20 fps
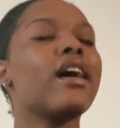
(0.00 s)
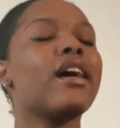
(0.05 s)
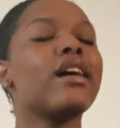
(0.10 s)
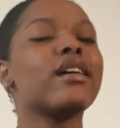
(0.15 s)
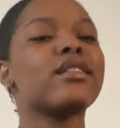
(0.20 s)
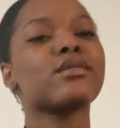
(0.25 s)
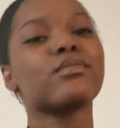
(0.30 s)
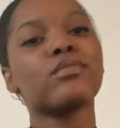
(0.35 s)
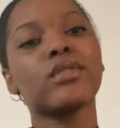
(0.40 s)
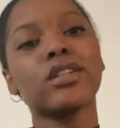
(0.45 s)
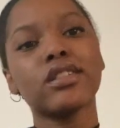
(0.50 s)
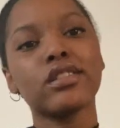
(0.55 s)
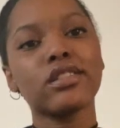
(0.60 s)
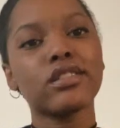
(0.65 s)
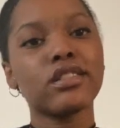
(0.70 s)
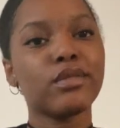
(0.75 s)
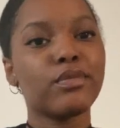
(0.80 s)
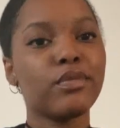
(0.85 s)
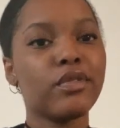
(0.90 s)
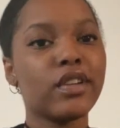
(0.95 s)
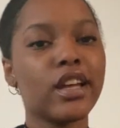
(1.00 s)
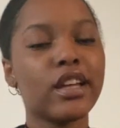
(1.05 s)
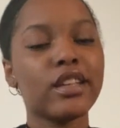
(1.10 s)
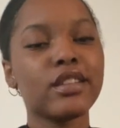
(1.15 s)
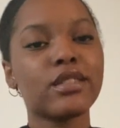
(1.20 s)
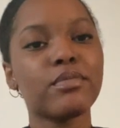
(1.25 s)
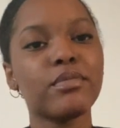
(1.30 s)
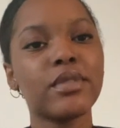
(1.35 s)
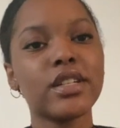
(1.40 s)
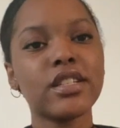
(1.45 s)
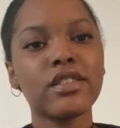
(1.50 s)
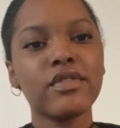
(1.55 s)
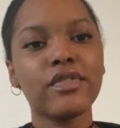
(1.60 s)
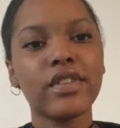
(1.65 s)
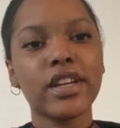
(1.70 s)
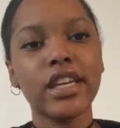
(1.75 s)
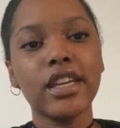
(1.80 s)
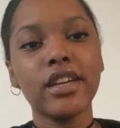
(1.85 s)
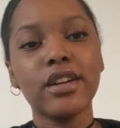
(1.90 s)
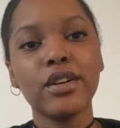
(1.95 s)
as much of
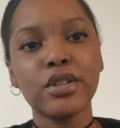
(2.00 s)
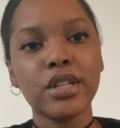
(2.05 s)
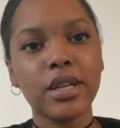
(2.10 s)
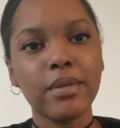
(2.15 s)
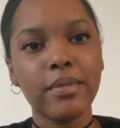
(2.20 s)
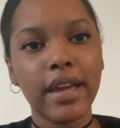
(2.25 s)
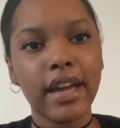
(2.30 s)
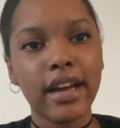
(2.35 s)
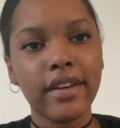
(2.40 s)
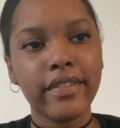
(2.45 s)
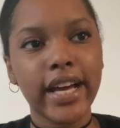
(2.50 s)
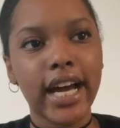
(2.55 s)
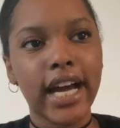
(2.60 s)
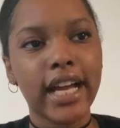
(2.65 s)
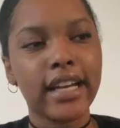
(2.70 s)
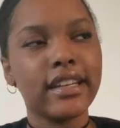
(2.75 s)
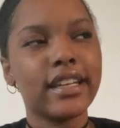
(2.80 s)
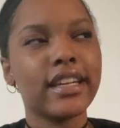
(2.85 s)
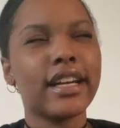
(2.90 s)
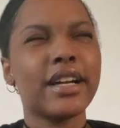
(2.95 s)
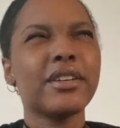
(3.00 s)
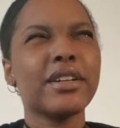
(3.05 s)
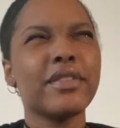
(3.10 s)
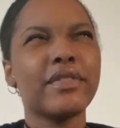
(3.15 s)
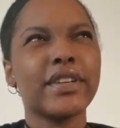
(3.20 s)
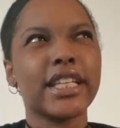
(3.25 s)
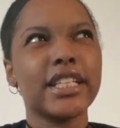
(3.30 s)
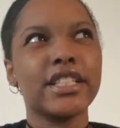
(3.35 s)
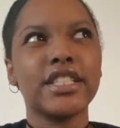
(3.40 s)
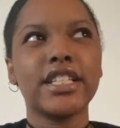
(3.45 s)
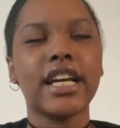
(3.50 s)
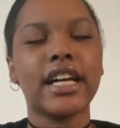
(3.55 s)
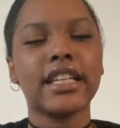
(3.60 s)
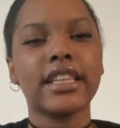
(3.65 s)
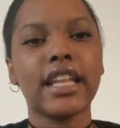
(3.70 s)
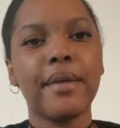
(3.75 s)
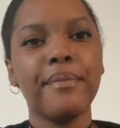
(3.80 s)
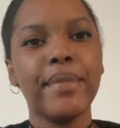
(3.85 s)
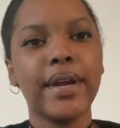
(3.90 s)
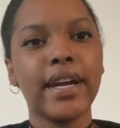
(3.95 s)
an ego she may have gotten, and I don't even think she
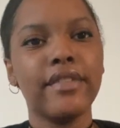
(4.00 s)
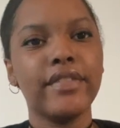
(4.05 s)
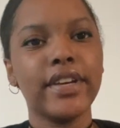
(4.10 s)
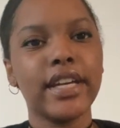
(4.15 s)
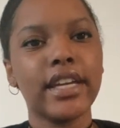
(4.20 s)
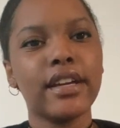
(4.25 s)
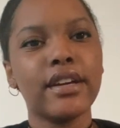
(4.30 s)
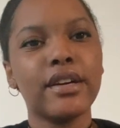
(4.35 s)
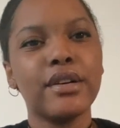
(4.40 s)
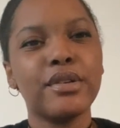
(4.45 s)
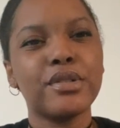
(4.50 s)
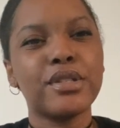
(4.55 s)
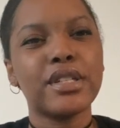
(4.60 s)
got that big of an ego.